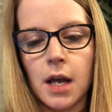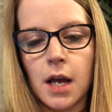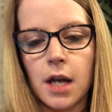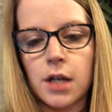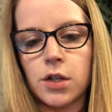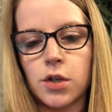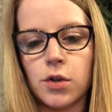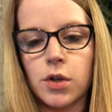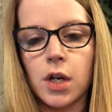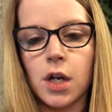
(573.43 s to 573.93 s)

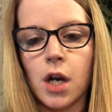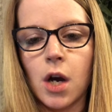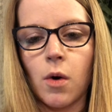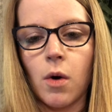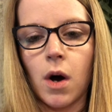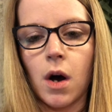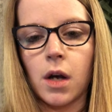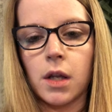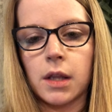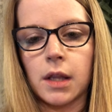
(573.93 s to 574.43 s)
And you can go
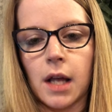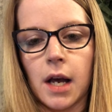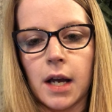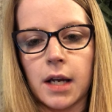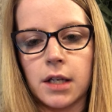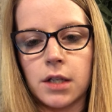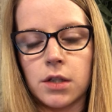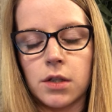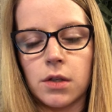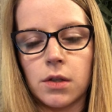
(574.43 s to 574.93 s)

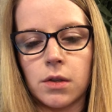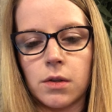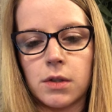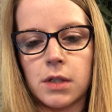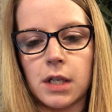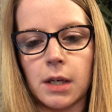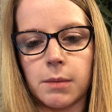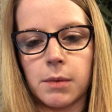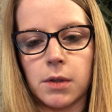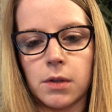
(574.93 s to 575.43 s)
online to
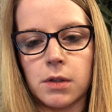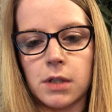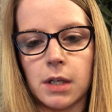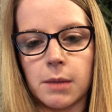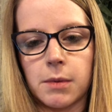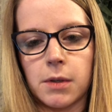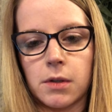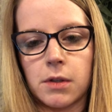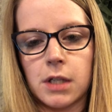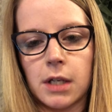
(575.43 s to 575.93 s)

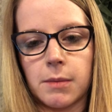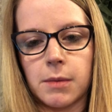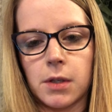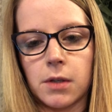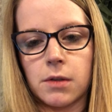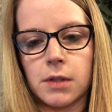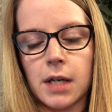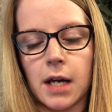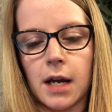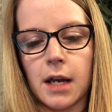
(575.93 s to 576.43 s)

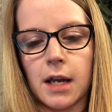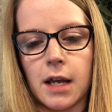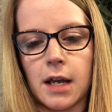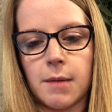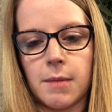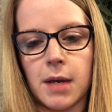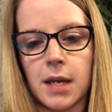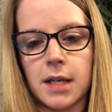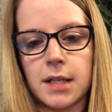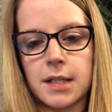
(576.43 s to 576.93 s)

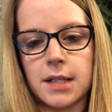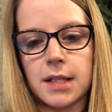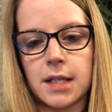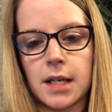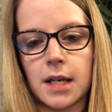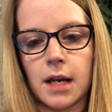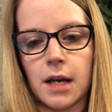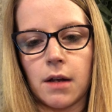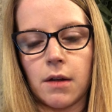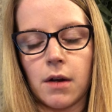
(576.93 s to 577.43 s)

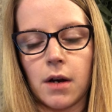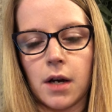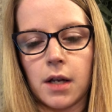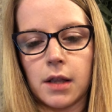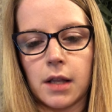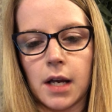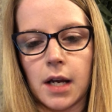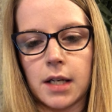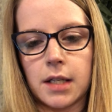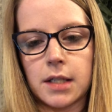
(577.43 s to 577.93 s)

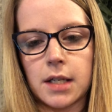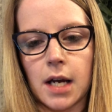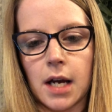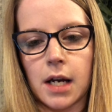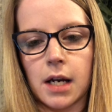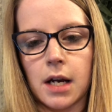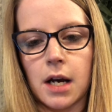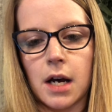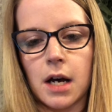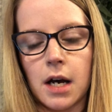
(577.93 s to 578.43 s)

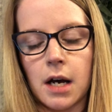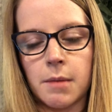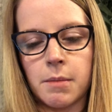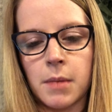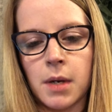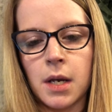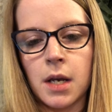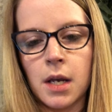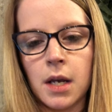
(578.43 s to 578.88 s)
www.maclonline.com